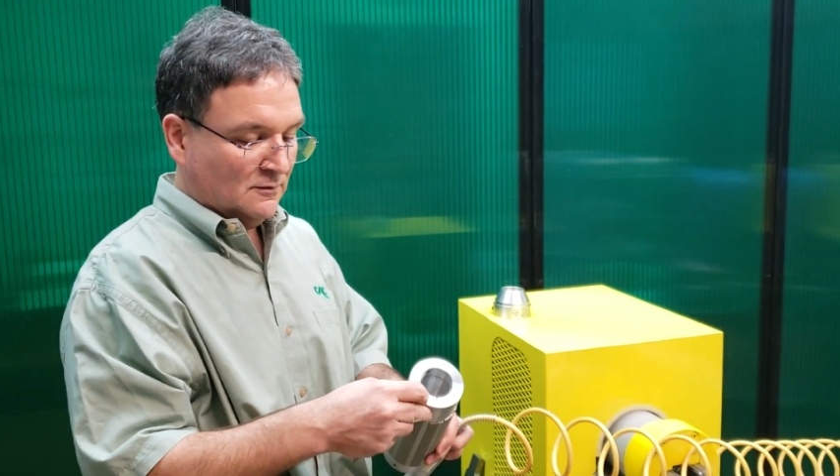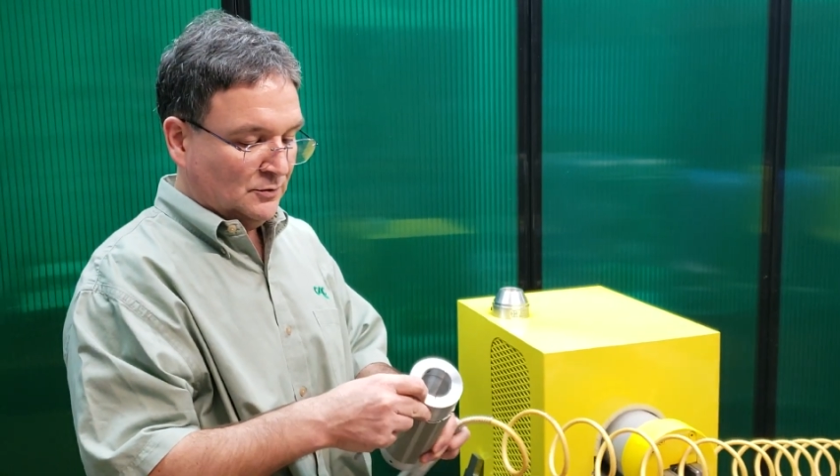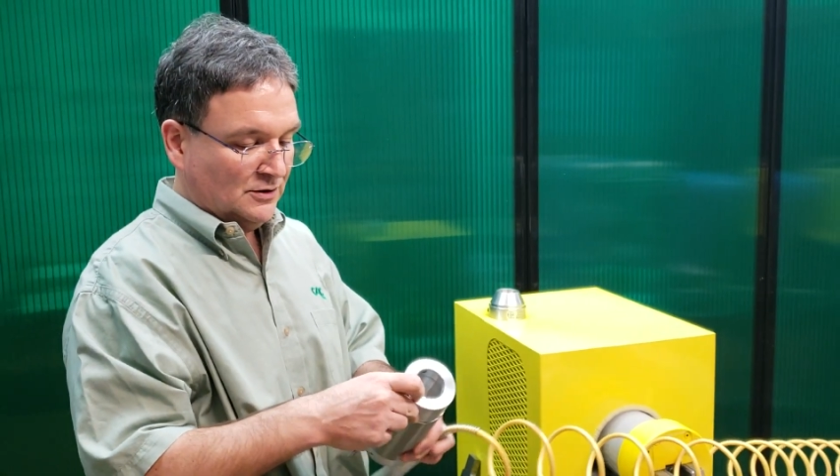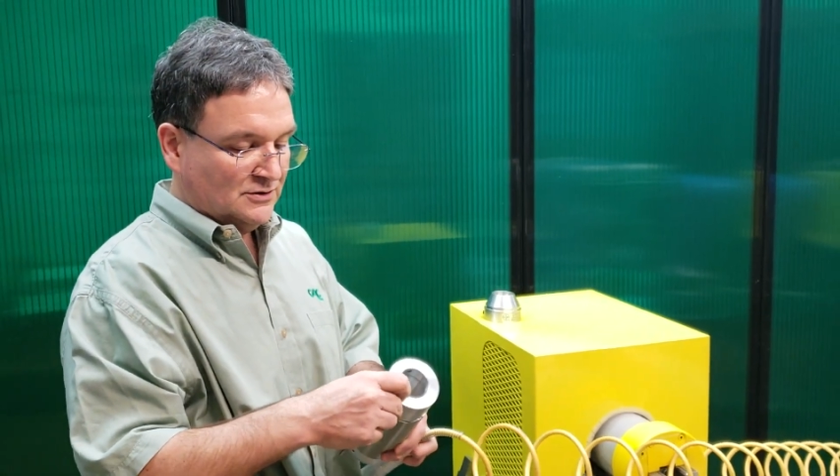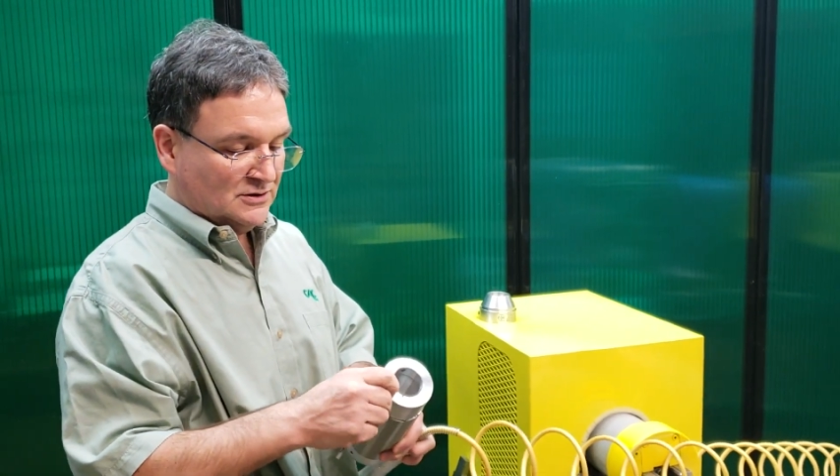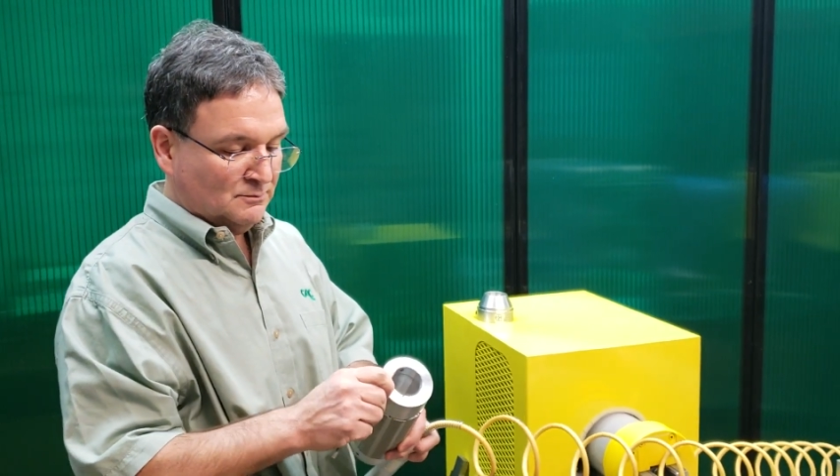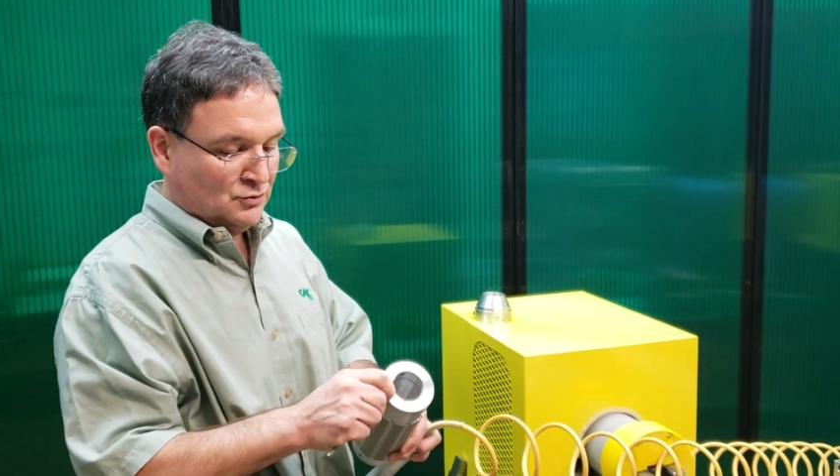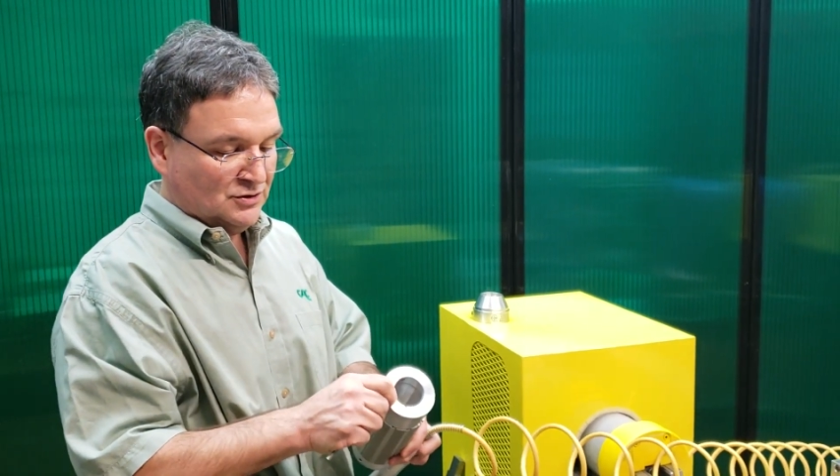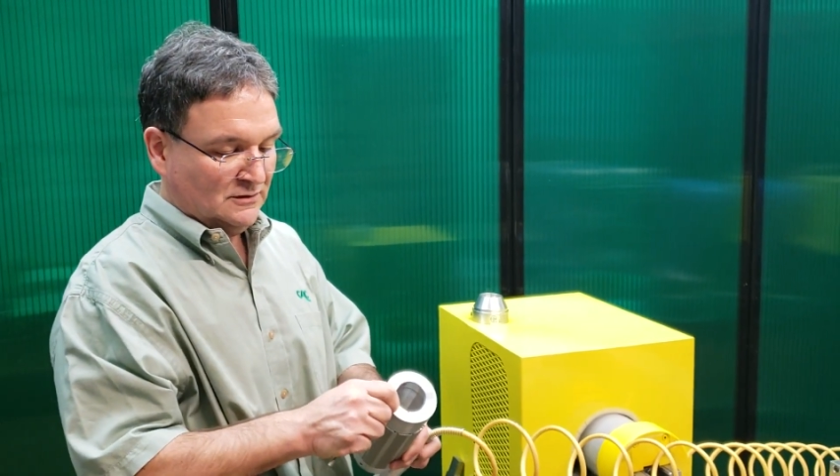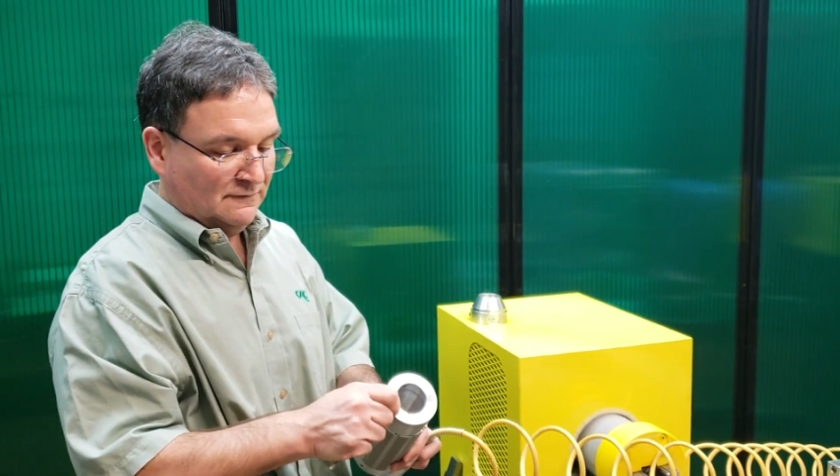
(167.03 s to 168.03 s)
but you just
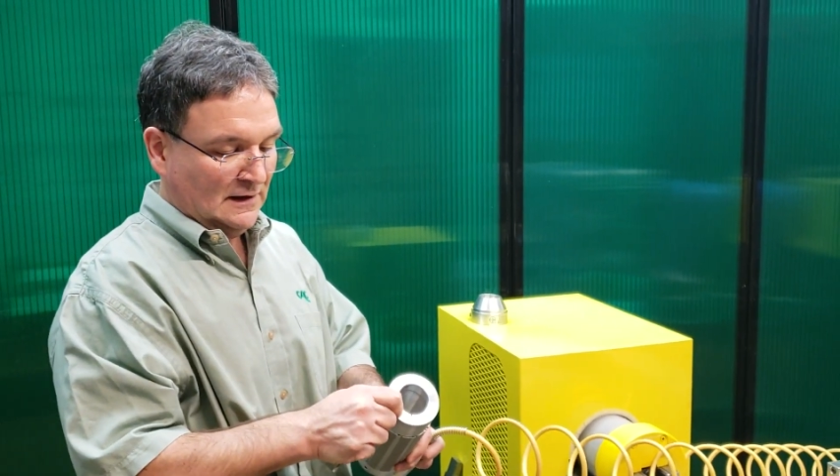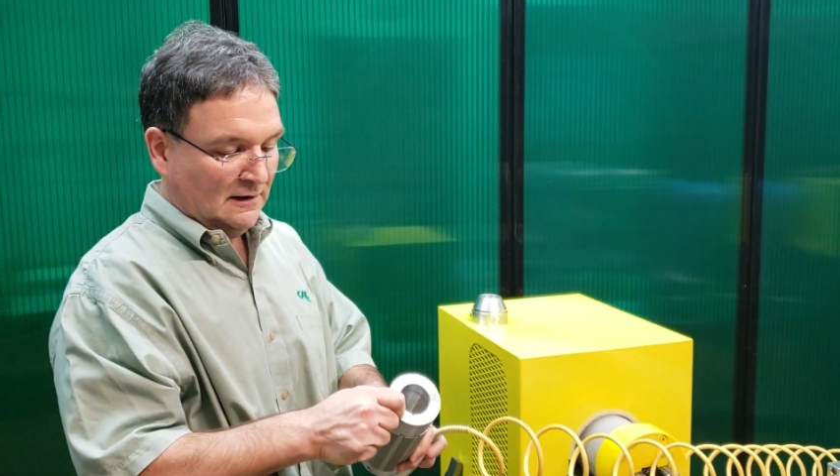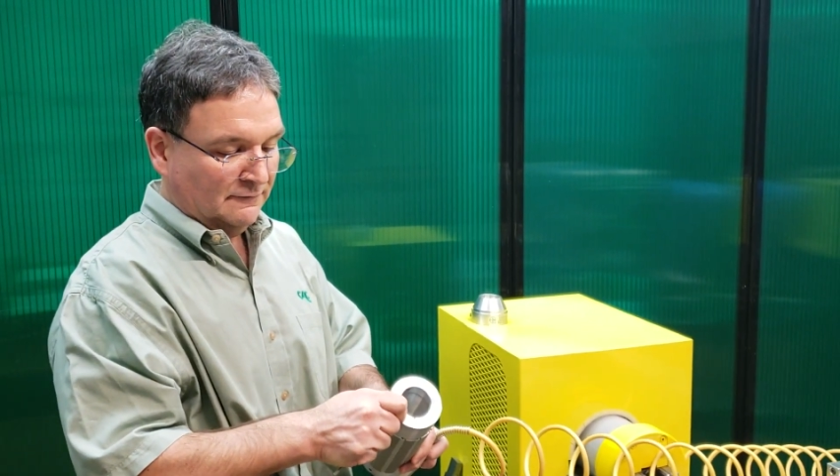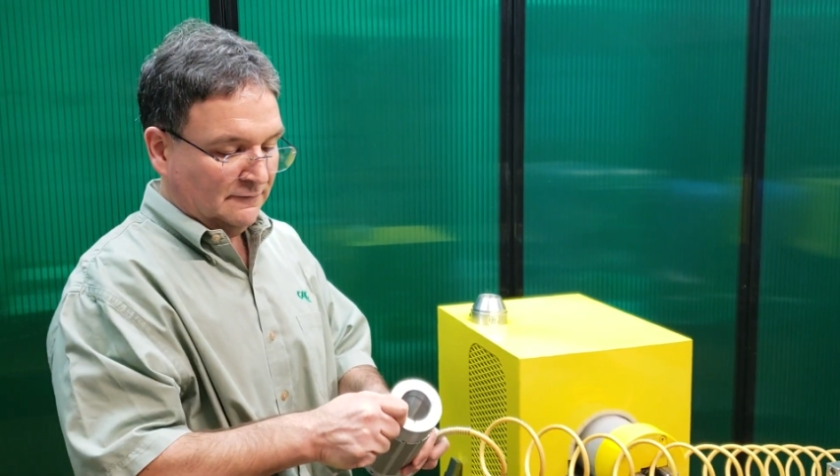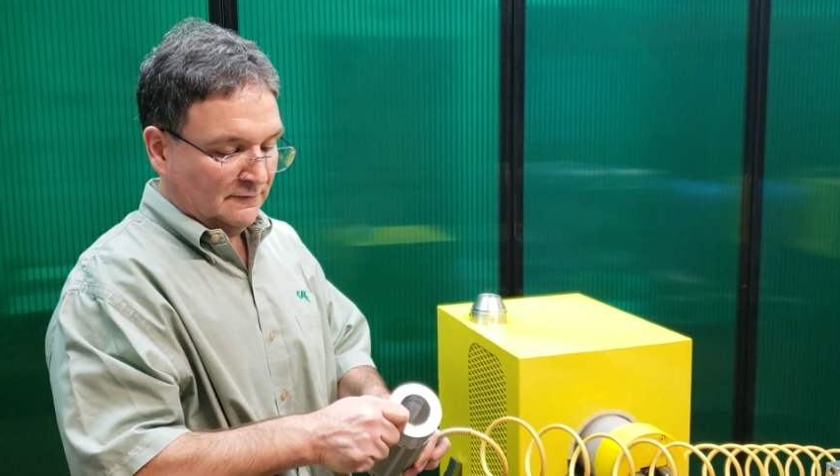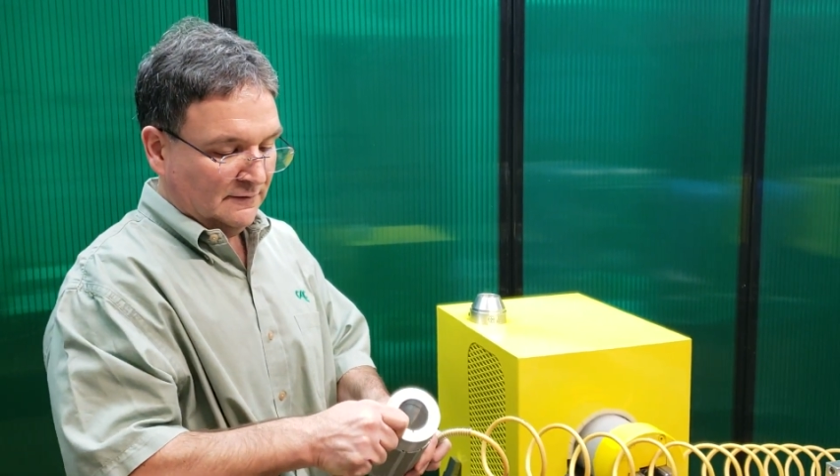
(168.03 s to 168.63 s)
push in the valve.